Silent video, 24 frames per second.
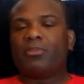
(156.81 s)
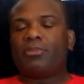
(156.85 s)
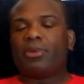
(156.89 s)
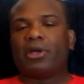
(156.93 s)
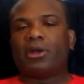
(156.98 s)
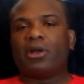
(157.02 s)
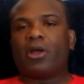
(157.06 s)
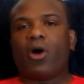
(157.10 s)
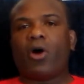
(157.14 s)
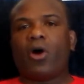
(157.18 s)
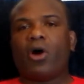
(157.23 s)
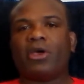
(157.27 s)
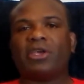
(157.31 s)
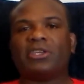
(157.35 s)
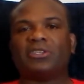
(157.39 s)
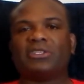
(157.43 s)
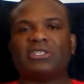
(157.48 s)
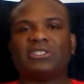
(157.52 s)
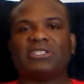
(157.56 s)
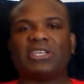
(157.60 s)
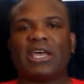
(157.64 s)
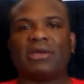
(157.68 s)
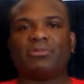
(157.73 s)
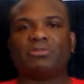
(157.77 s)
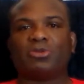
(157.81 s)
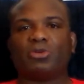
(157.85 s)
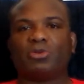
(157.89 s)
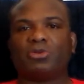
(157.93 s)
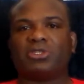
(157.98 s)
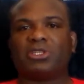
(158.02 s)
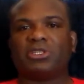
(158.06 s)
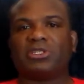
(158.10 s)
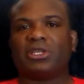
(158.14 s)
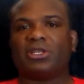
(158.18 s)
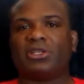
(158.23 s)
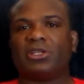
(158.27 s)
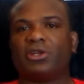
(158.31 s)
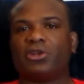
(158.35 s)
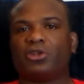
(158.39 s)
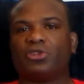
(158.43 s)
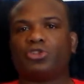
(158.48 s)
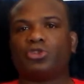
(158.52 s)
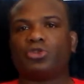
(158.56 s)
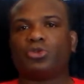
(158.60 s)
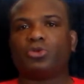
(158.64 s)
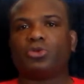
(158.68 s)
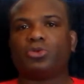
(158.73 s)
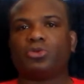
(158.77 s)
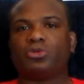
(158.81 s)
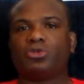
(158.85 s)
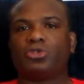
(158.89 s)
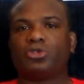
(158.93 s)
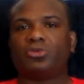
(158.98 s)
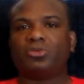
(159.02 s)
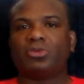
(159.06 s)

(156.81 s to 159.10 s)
but all his attempts were just a little too